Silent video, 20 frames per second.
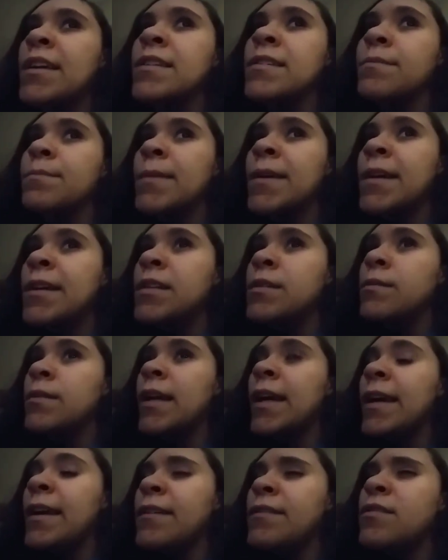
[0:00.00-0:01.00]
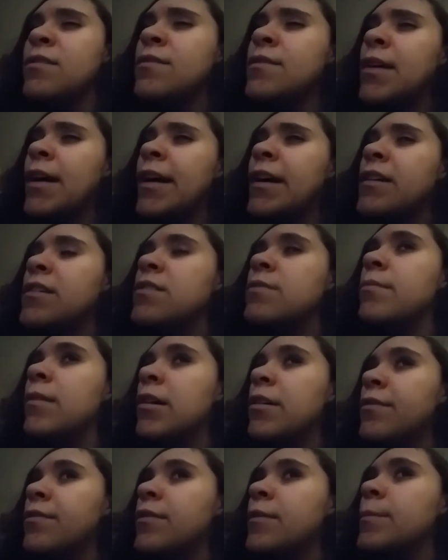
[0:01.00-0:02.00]
Because because when I get too tired
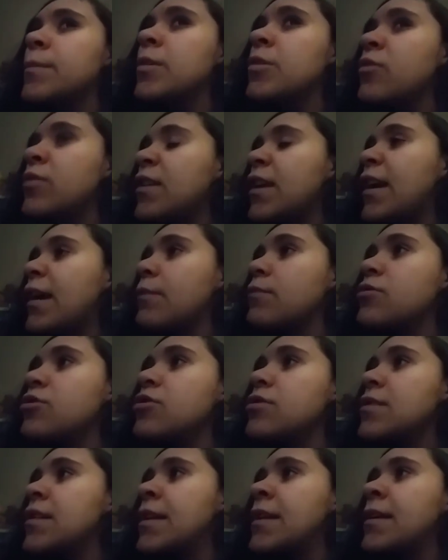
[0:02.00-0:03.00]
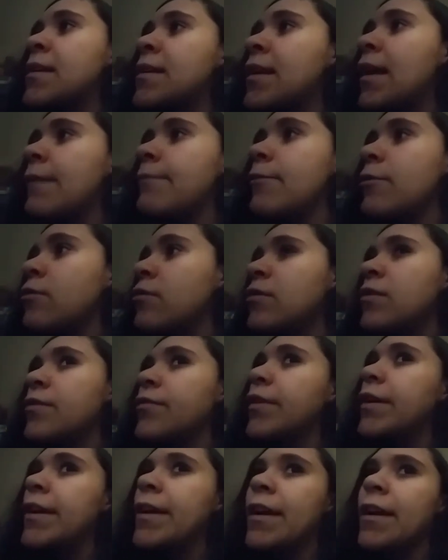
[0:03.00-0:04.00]
tomorrow from doing that, I'm just take a nap. I won't
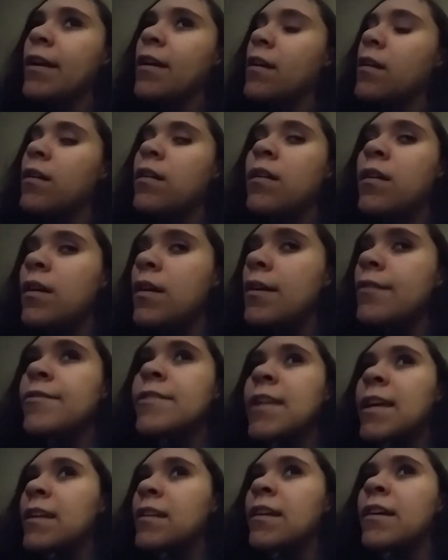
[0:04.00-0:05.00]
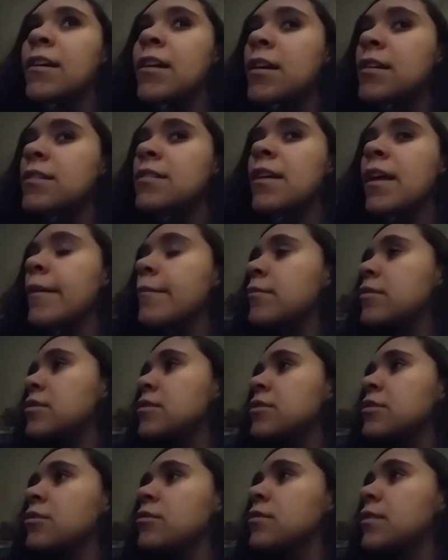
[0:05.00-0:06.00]
even care. If it's like later on today, I'm gonna
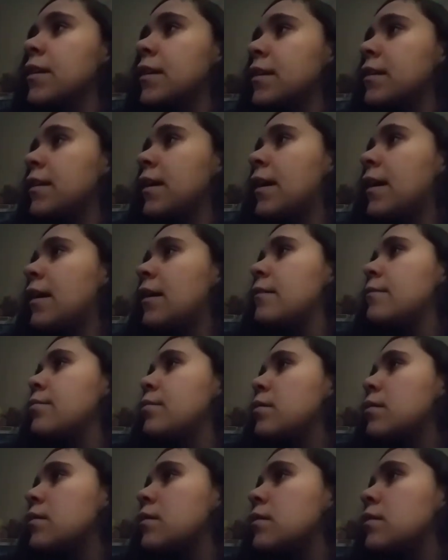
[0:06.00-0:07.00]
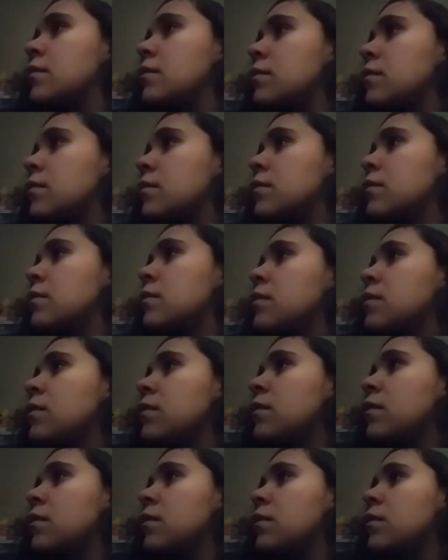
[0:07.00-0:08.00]
still take a nap because
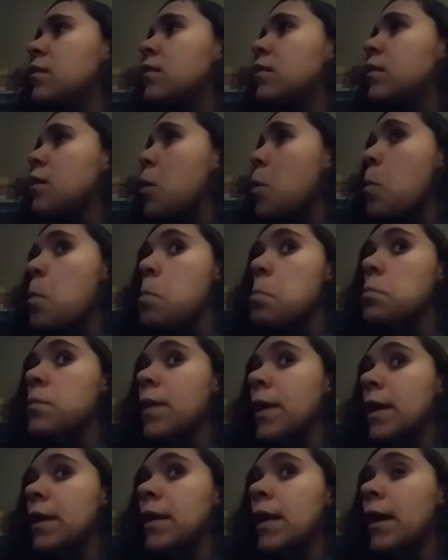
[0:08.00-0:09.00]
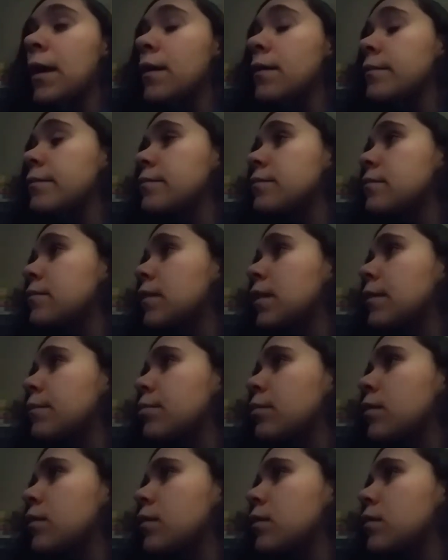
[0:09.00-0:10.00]
I'm a nap.
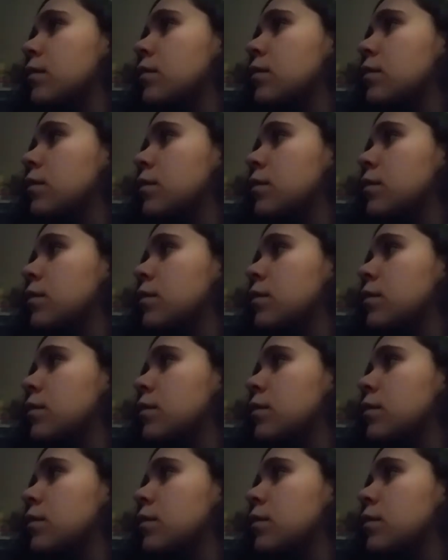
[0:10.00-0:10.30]
That part.